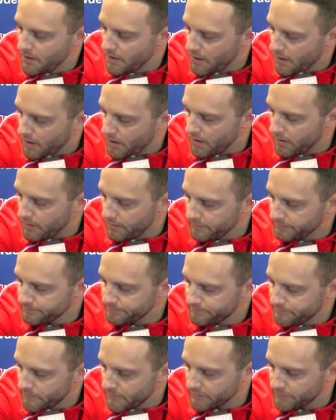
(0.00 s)

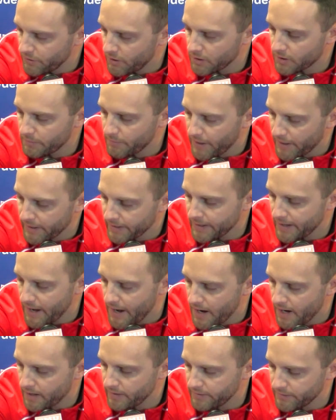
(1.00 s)
and talk about a
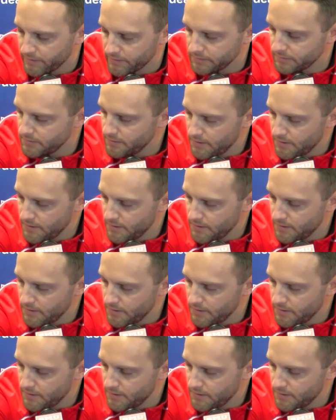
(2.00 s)
guy that